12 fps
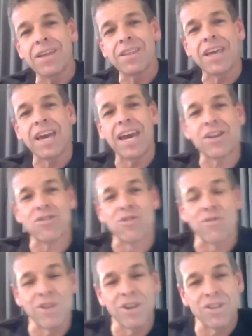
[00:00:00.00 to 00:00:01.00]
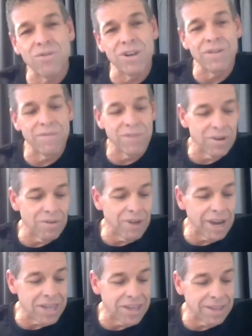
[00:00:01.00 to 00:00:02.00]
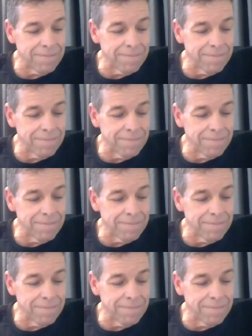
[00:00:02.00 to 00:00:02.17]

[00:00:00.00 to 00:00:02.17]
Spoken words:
to head us off into a different direction.